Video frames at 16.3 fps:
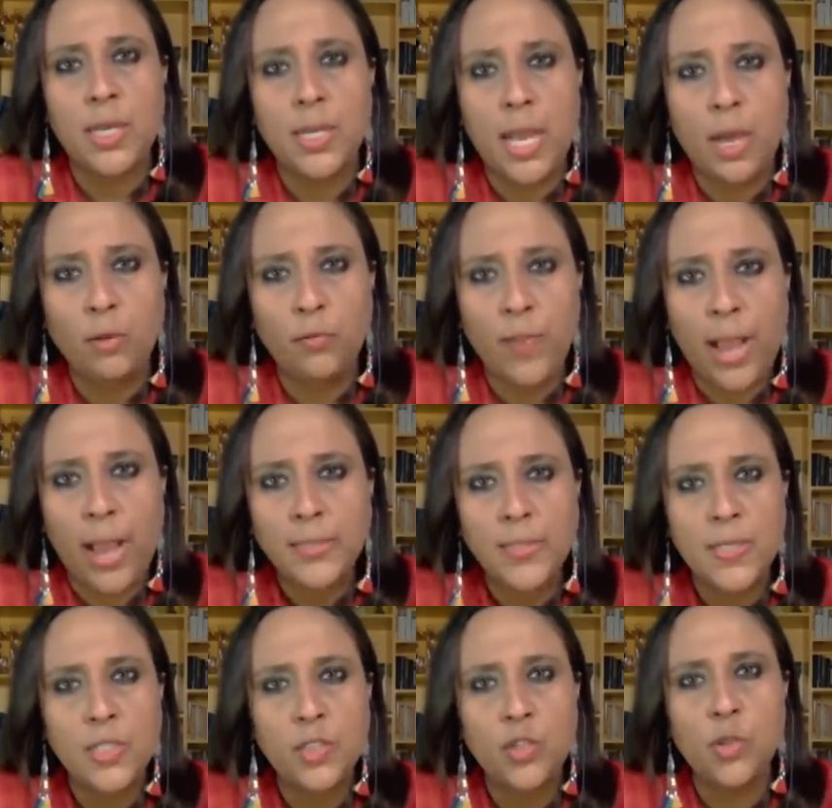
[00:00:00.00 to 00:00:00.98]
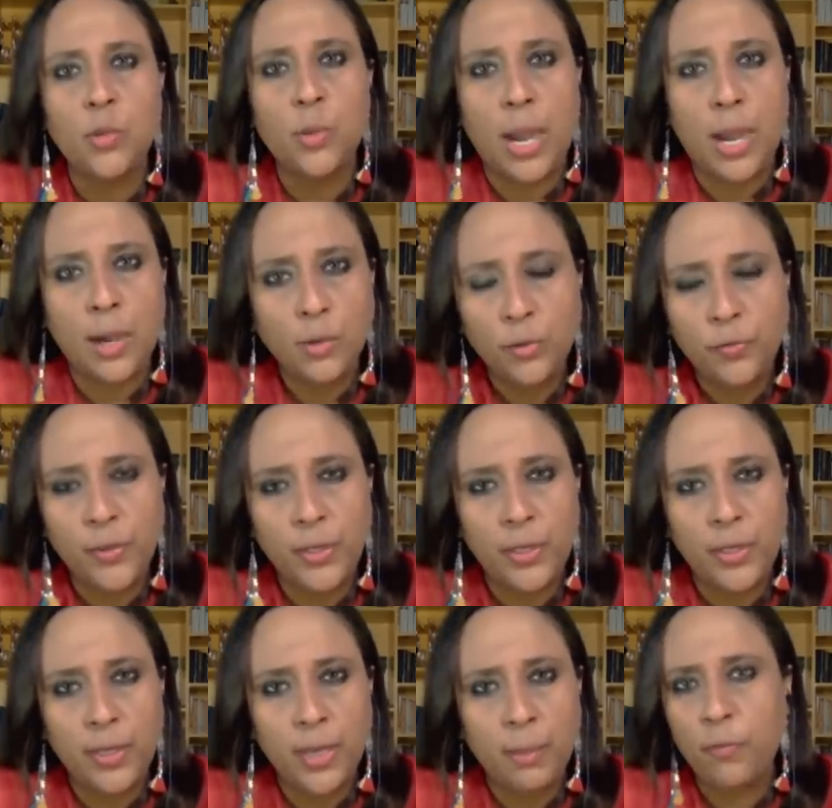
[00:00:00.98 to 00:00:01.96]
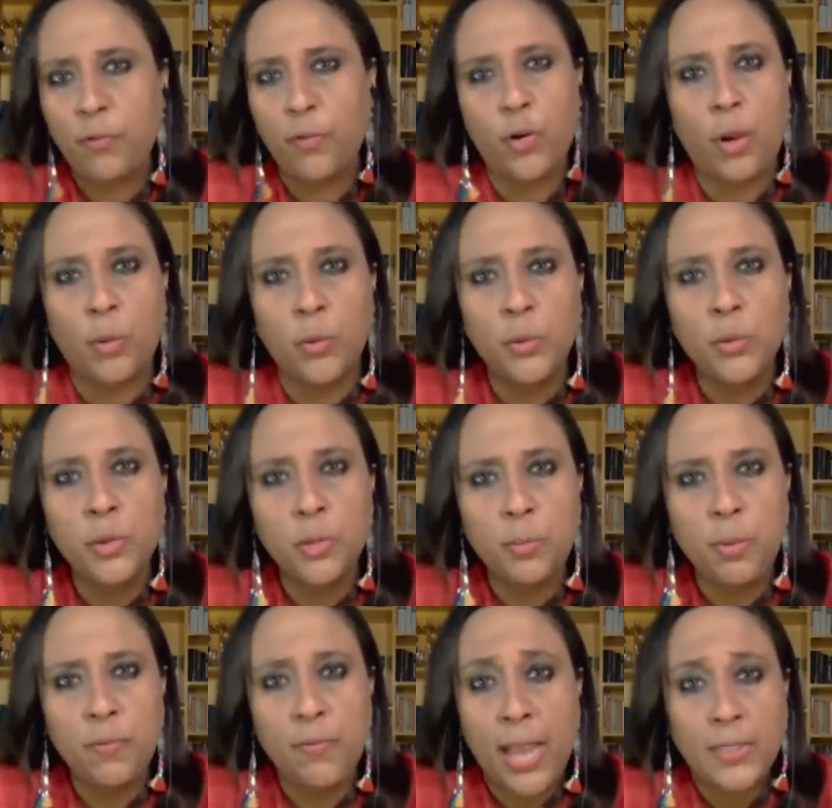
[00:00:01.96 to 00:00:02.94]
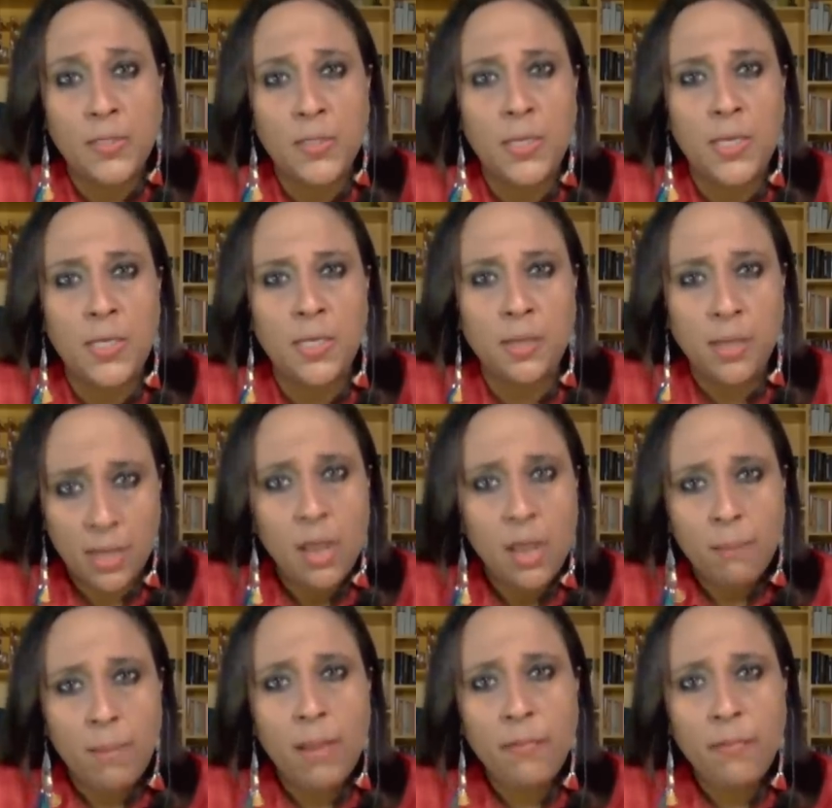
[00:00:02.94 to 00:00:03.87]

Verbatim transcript: allowed vaccines to go out of India before our own could be vaccinated. My